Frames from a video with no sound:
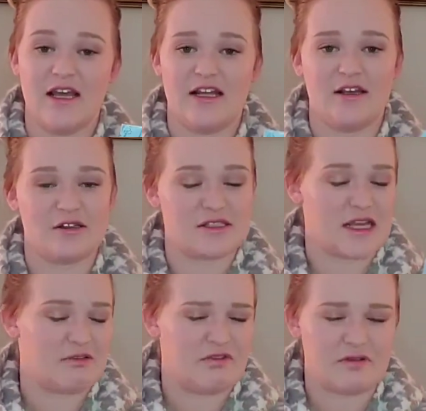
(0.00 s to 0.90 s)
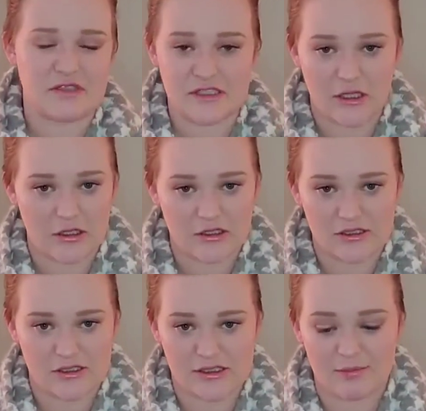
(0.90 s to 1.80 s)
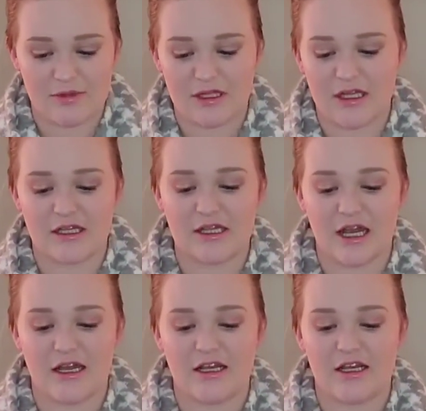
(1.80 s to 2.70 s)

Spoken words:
And there it's $15 or something like that.